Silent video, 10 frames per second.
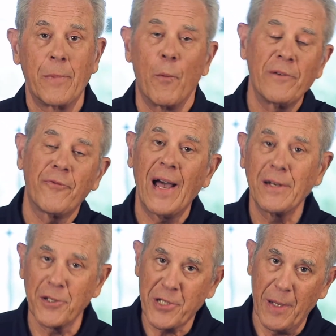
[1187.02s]
But one
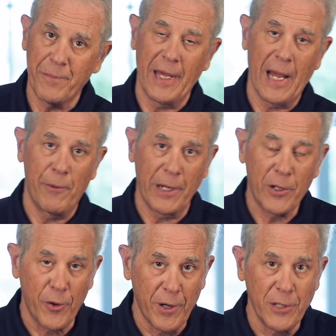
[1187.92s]
final step that I would
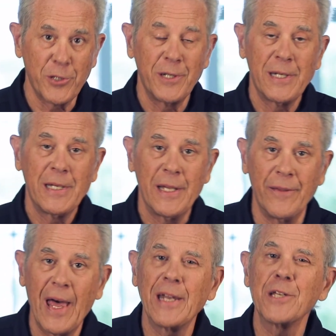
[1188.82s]
encourage,
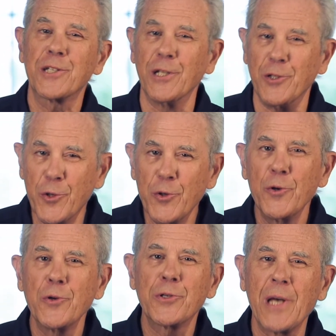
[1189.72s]
and that is to
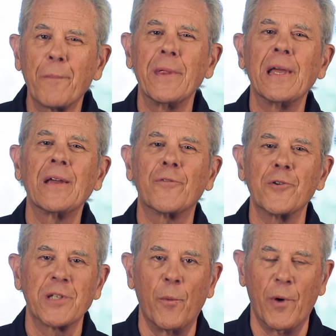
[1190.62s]
do something
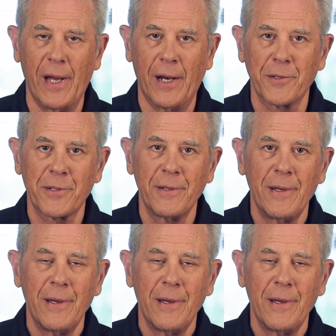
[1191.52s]
for someone else.